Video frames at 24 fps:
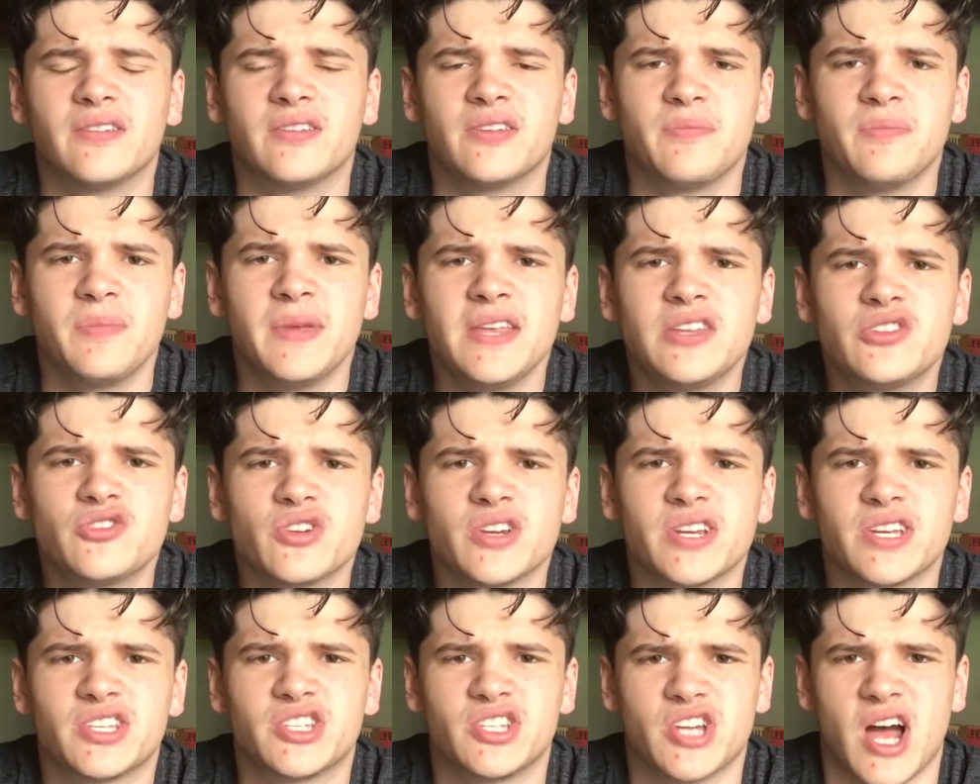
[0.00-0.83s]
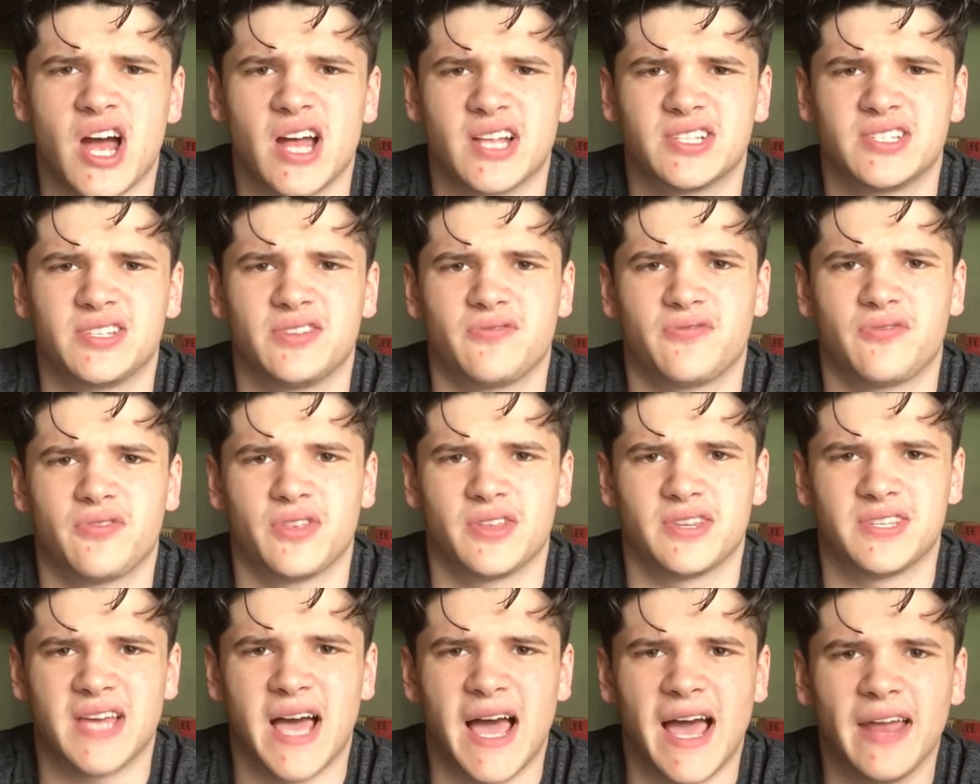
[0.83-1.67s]
Demetrius Johnson for
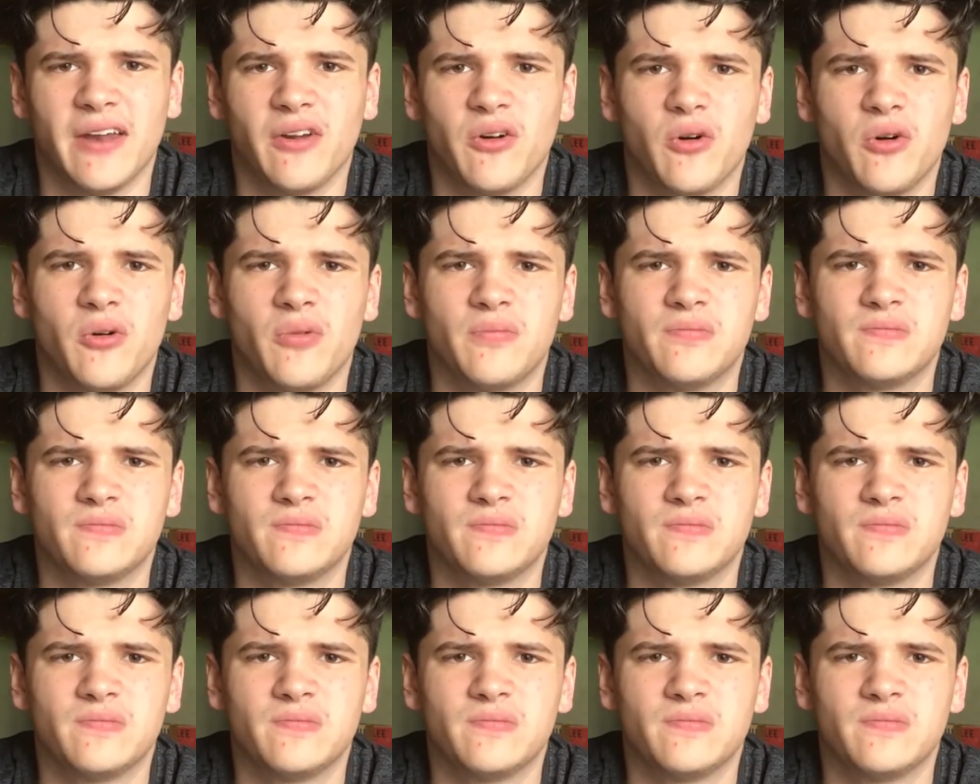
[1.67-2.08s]
the title.